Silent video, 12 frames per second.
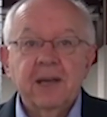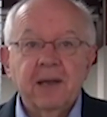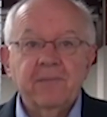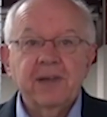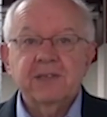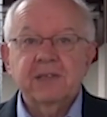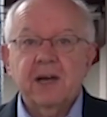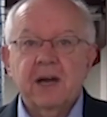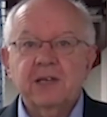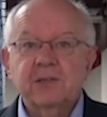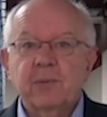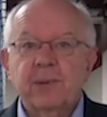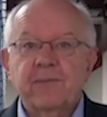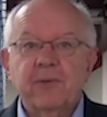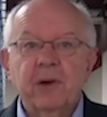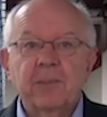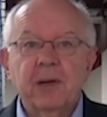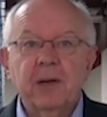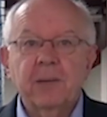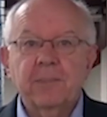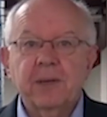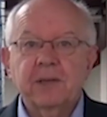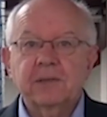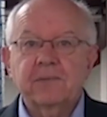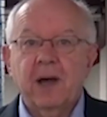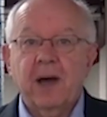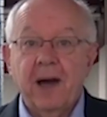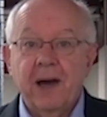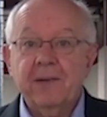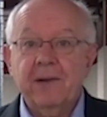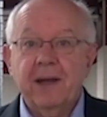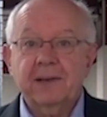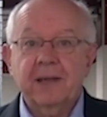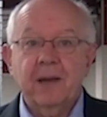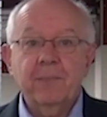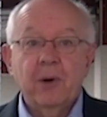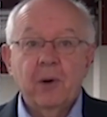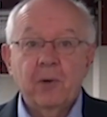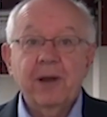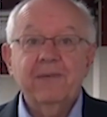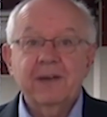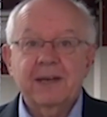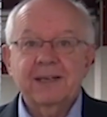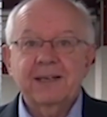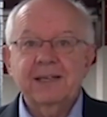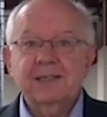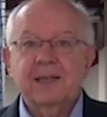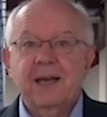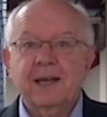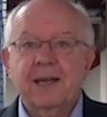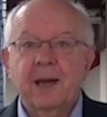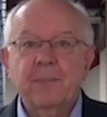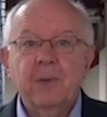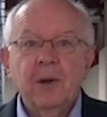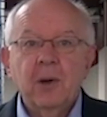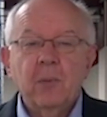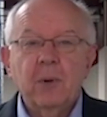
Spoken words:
Investors' eyes will be firmly on it because of either outcome, or even a contested outcome,